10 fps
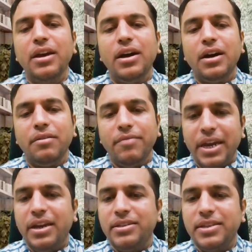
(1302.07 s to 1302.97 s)

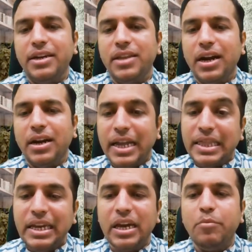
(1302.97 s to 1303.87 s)
where he said that
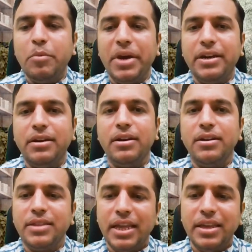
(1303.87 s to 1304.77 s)
nothing can be better
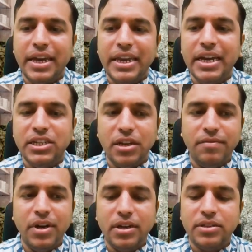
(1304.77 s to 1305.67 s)
than the irrigation
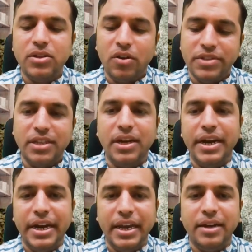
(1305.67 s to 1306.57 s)
works of southern
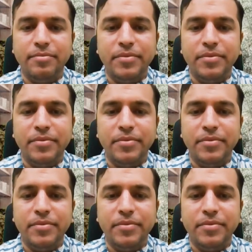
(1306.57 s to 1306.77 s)
India.